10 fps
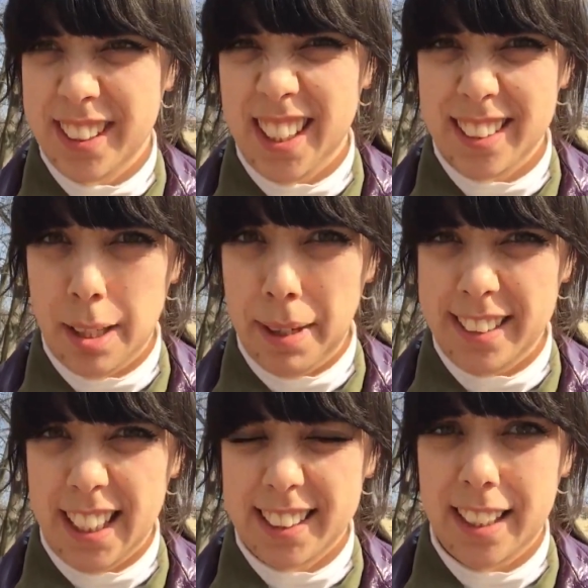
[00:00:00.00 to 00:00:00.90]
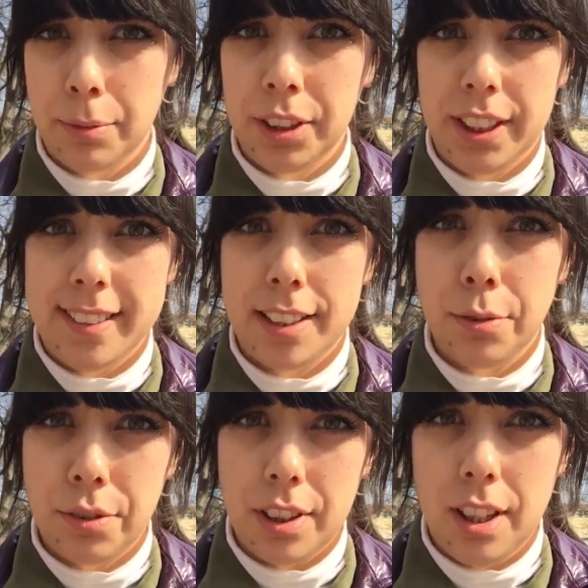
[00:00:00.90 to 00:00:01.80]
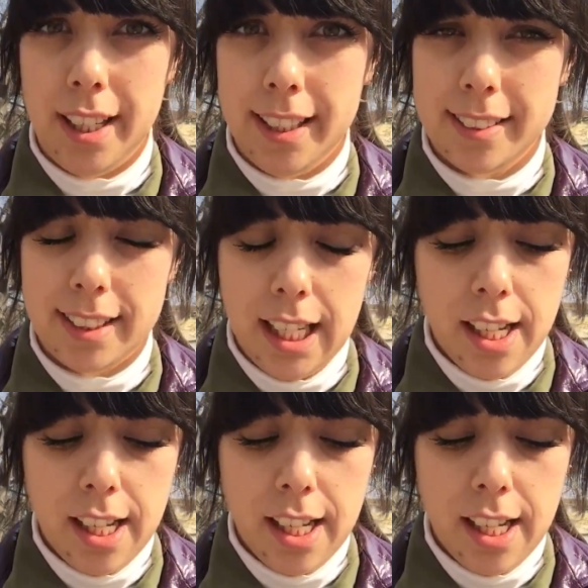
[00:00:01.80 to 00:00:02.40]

says in her best accent, which is the northern lights.